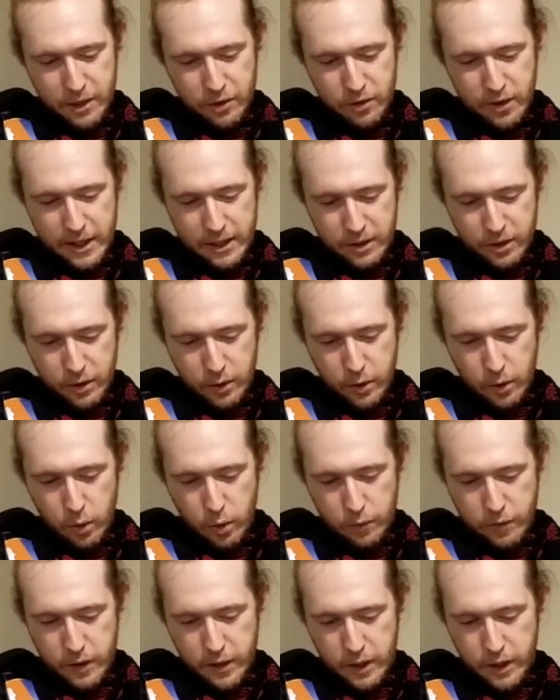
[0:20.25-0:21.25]
director
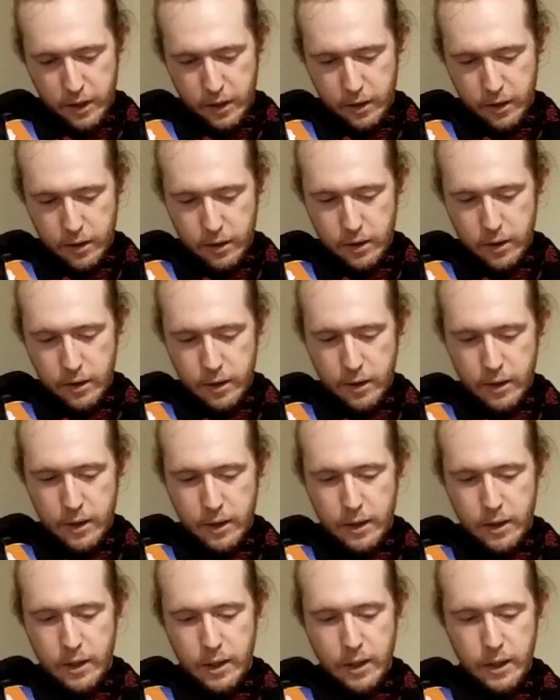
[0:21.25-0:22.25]
over here
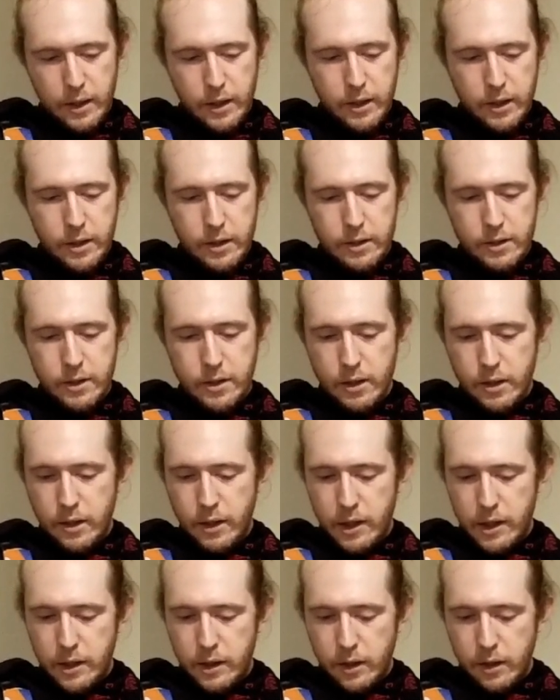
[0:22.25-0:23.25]
is
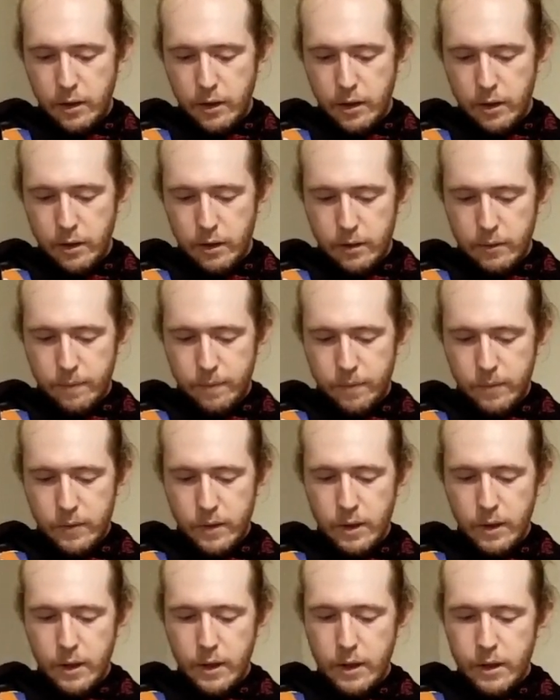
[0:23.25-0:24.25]
are
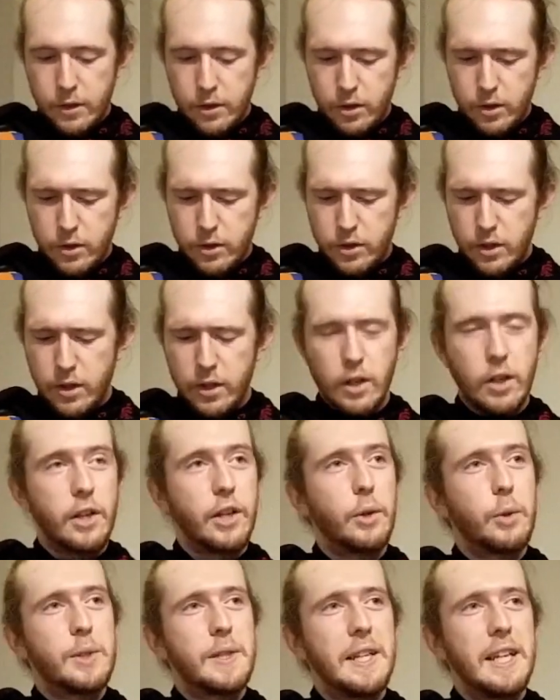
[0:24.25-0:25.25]

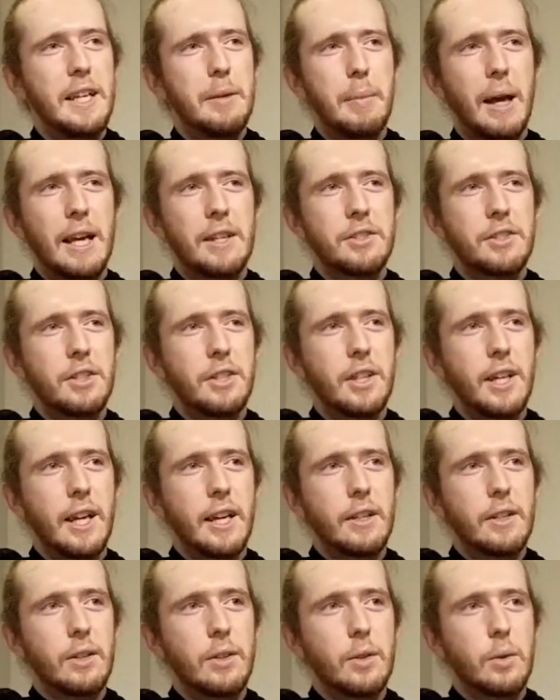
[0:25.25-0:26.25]
you a tea master
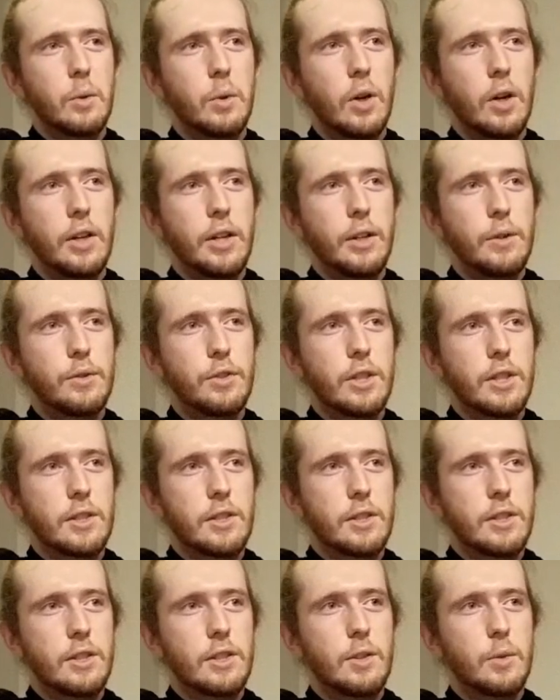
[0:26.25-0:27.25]
yet? Or are you
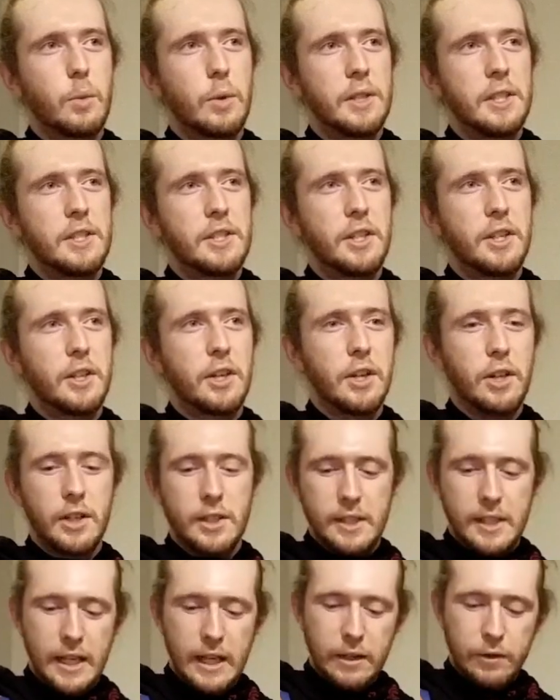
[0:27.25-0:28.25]
just, what is your
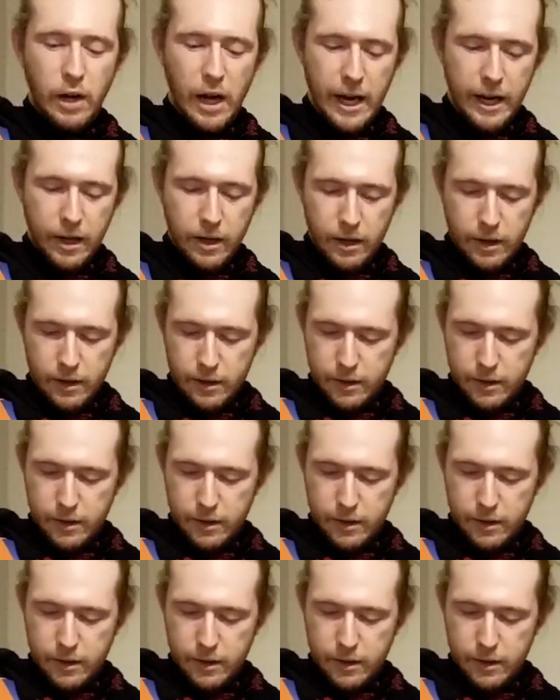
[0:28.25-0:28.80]
current tea rank?